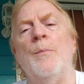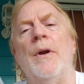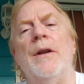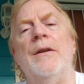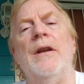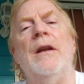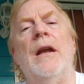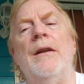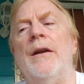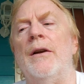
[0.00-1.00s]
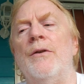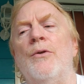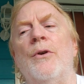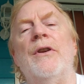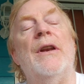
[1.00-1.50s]
But it didn't end there.
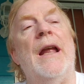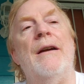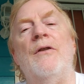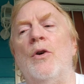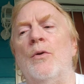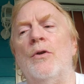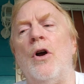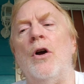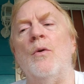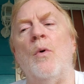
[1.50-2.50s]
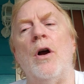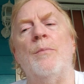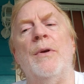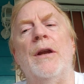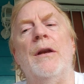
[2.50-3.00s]
During the Navajo Long Walk
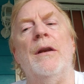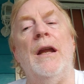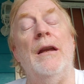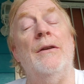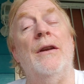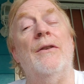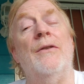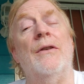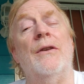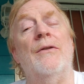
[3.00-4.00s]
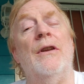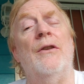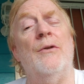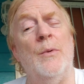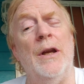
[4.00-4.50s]
beginning in
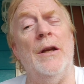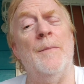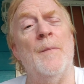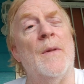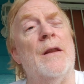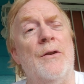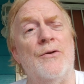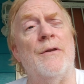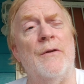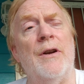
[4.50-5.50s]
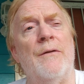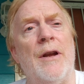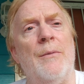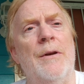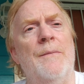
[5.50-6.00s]
1863, did you ever hear of
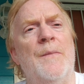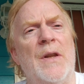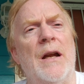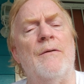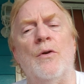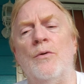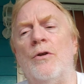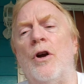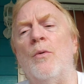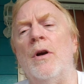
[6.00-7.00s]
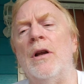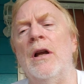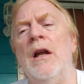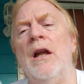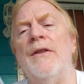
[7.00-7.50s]
that one? Navajo Long Walk.
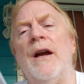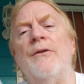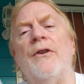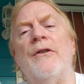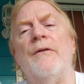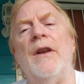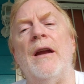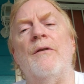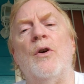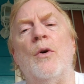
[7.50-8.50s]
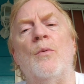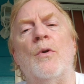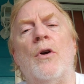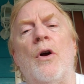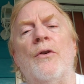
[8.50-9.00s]
Thousands of Navajo
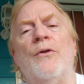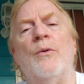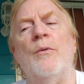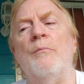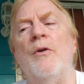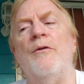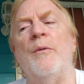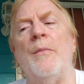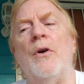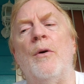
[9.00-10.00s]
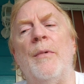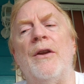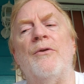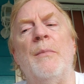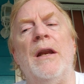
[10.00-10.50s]
were also removed from their
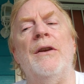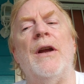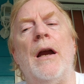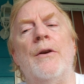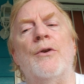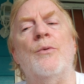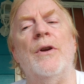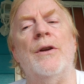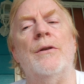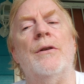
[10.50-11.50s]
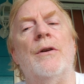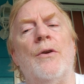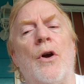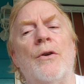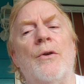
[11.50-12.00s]
homelands. Many died or grew ill
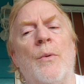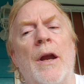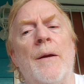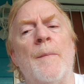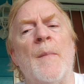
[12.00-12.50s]
along the way